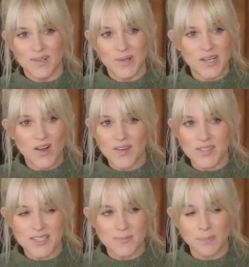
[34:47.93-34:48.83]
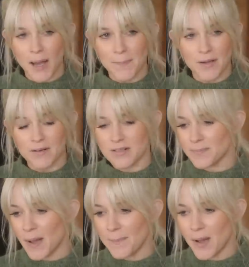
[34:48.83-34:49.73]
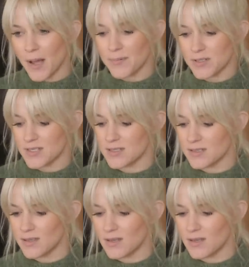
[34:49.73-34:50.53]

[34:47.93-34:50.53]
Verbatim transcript: when he calls his papa or his pop pop which is